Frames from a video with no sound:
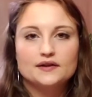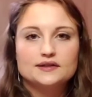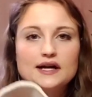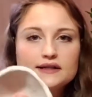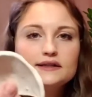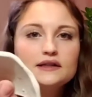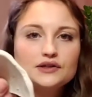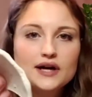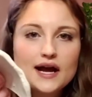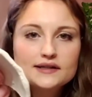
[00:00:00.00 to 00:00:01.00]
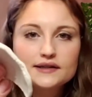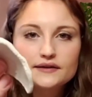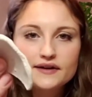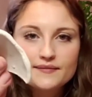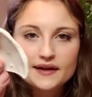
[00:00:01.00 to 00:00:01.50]
There's lots of little cracks
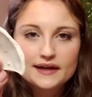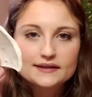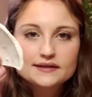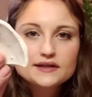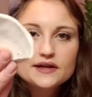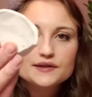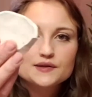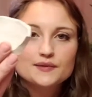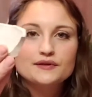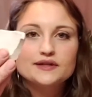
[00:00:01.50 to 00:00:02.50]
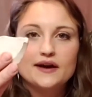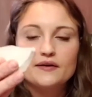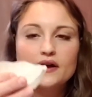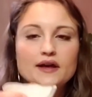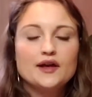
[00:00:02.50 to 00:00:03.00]
in the rim that can still get smoothed
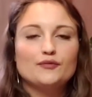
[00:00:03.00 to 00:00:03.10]
out,